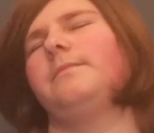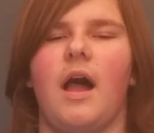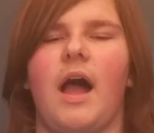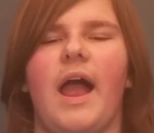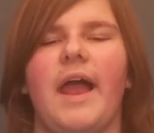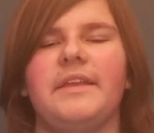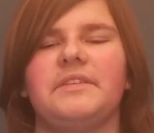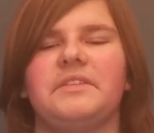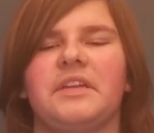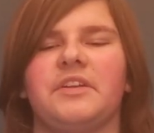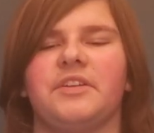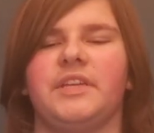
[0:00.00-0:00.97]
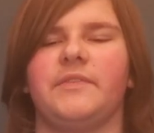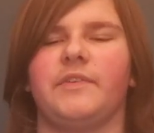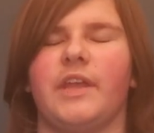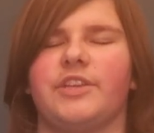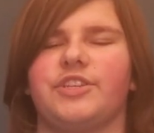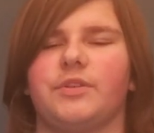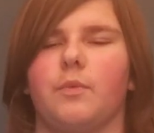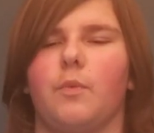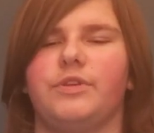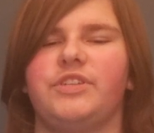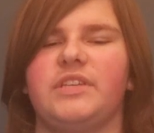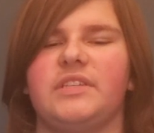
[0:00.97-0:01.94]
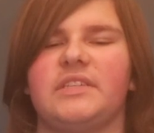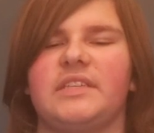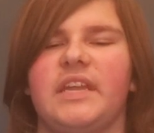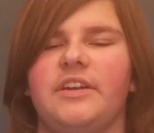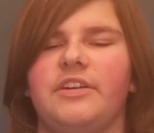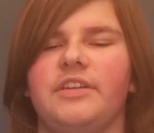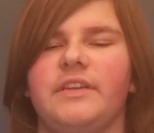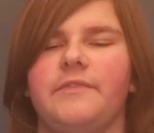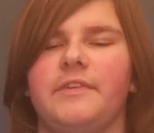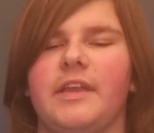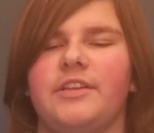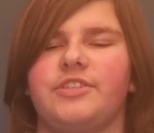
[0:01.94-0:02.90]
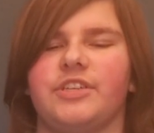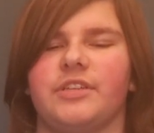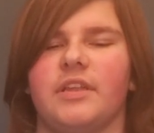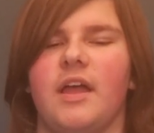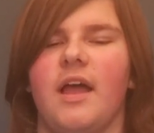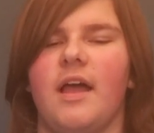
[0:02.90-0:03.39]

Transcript: A high standard deviation, which is a standard deviation